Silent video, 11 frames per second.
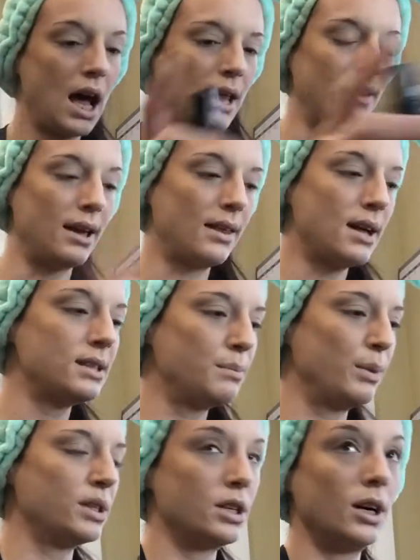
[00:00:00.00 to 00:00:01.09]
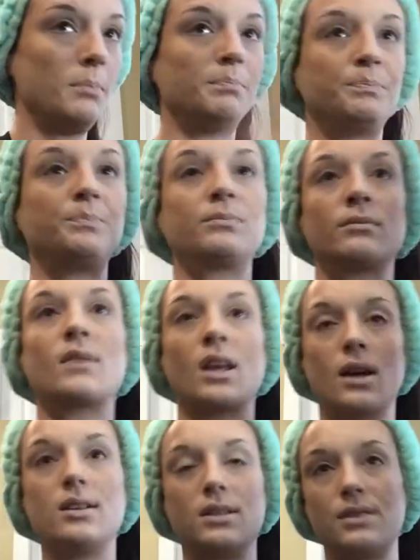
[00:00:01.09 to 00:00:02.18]
I like that spritzer.
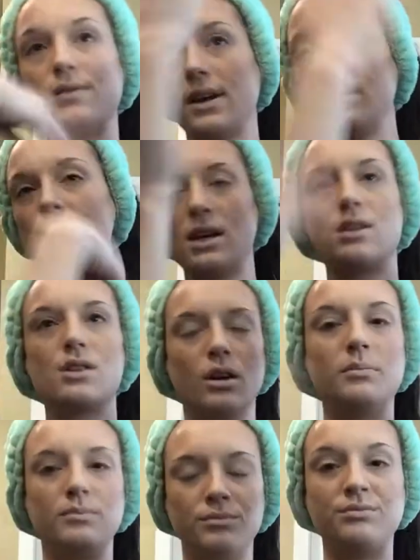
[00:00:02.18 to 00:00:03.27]
It's very gentle.